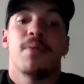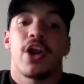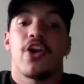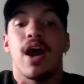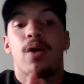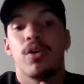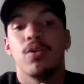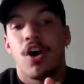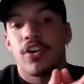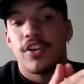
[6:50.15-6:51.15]
but are now no
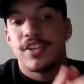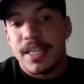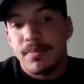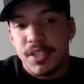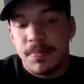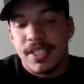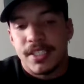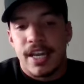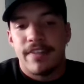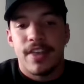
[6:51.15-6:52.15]
longer deemed to be
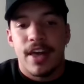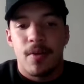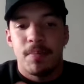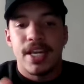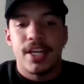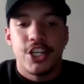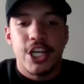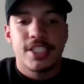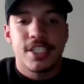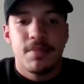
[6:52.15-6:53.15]
safe that are being
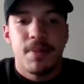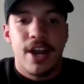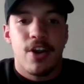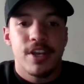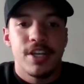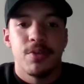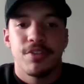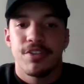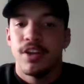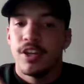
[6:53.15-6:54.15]
ingested by our youth.